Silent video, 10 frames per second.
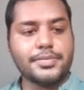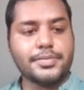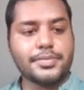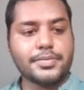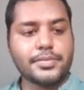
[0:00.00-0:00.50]

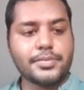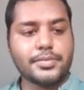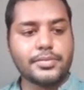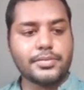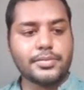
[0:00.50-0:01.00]

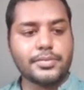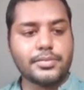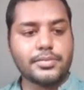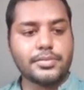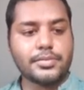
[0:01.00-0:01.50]

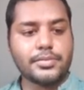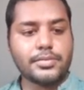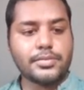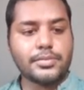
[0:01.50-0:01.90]
No one is speaking in this clip.